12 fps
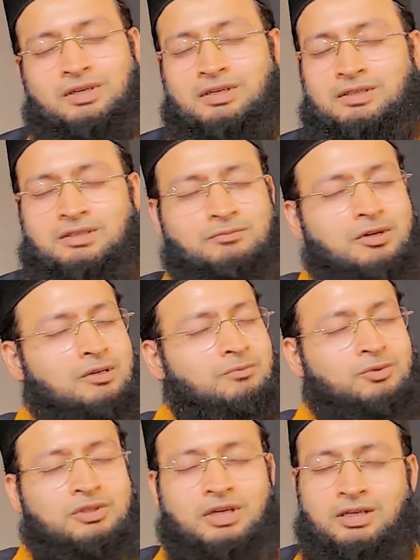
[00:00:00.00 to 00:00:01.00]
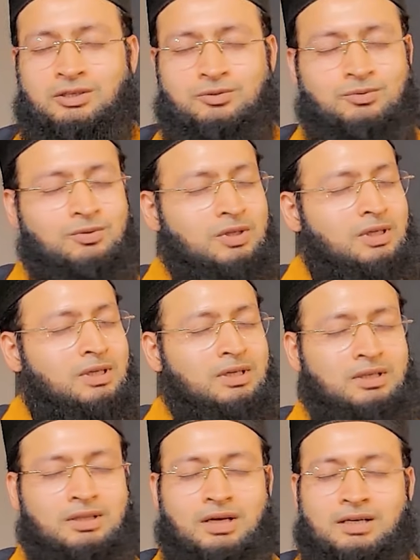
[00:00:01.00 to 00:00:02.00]
Jahangir Samnani would tell you
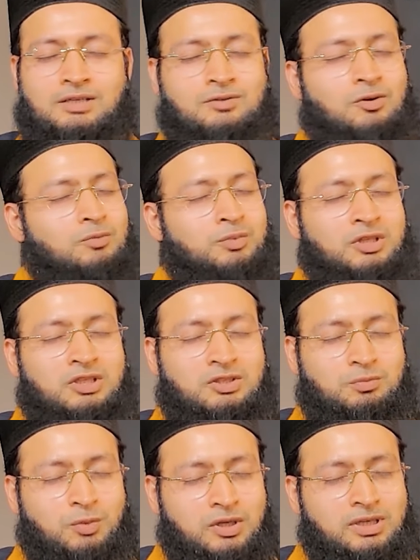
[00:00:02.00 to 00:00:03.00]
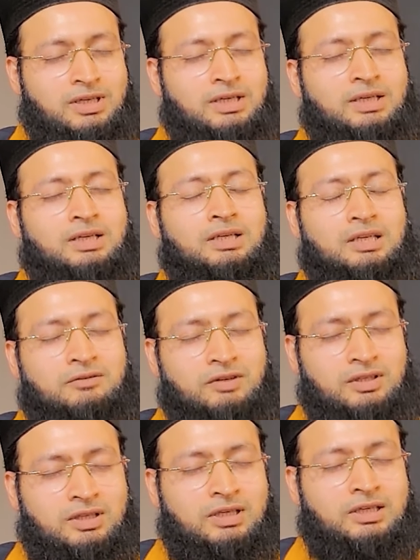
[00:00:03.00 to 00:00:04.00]
that is not peace, but
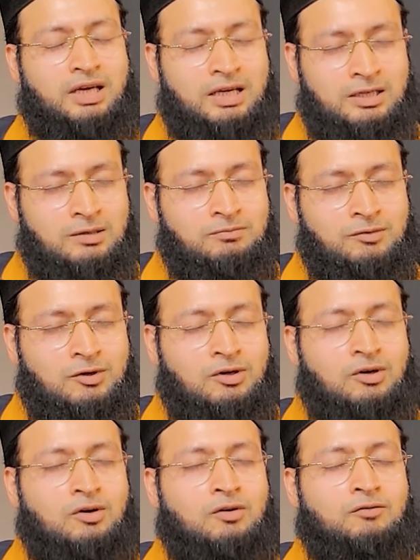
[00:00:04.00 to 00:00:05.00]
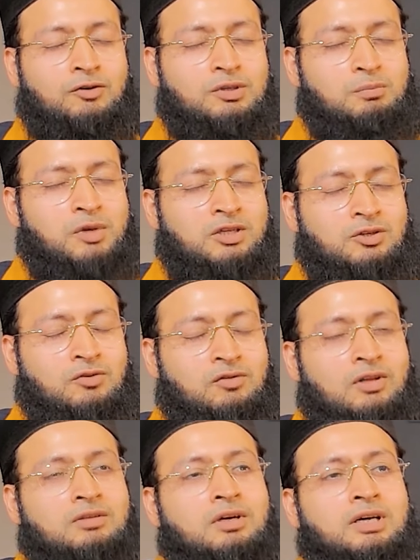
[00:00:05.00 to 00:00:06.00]
leaving the kingdom for the pleasure
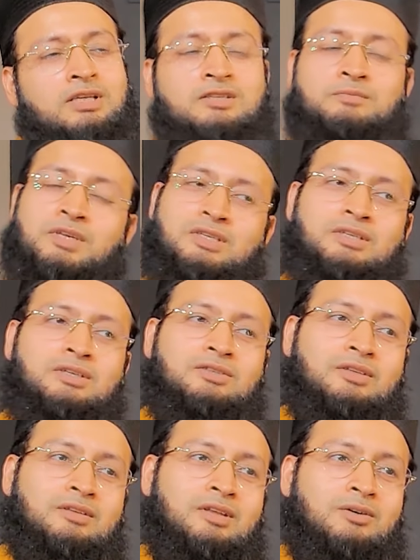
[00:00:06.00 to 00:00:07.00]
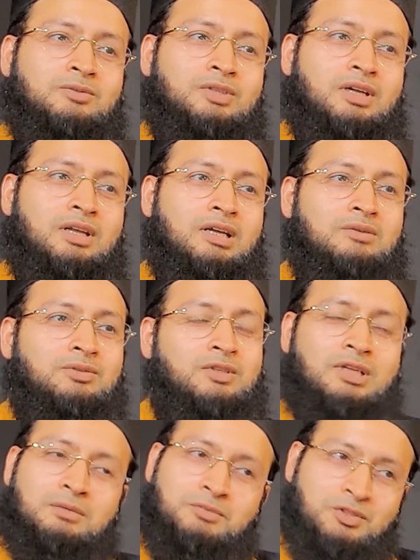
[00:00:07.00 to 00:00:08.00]
of Allah and His Messenger sallallahu ta'ala
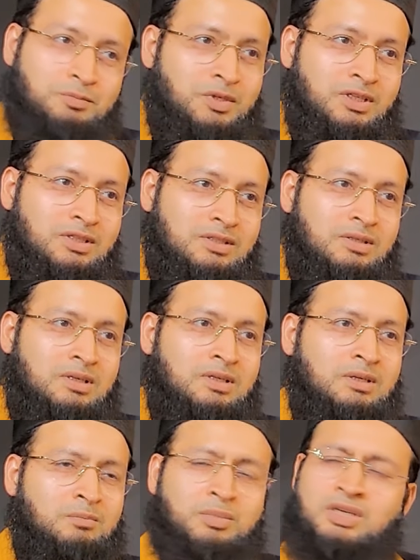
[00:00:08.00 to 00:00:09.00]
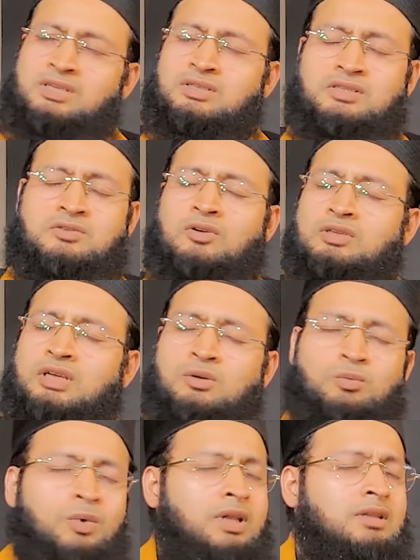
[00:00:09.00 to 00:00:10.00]
alayhi wa sallam is peace. Peace is not
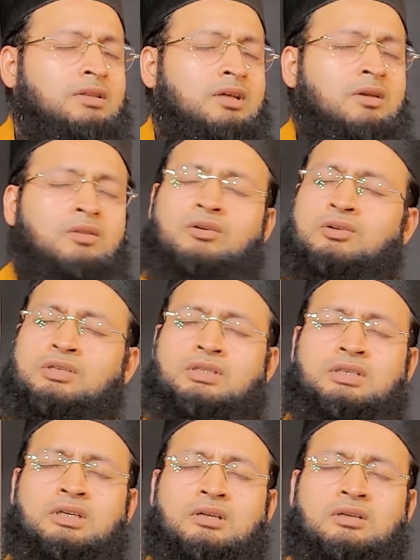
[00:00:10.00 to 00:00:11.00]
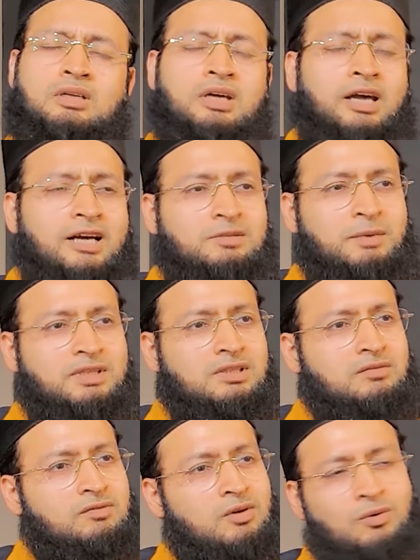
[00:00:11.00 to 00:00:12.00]
in wealth and authority and
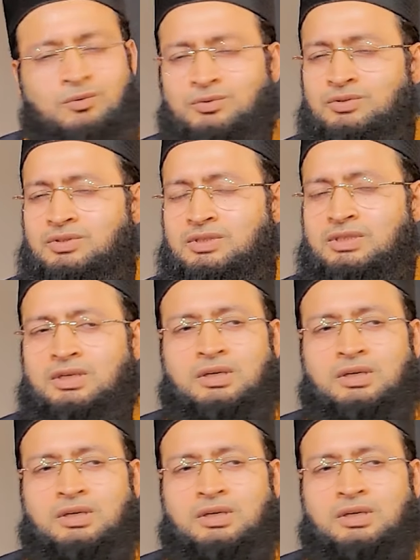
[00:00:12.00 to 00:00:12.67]
expensive clothes.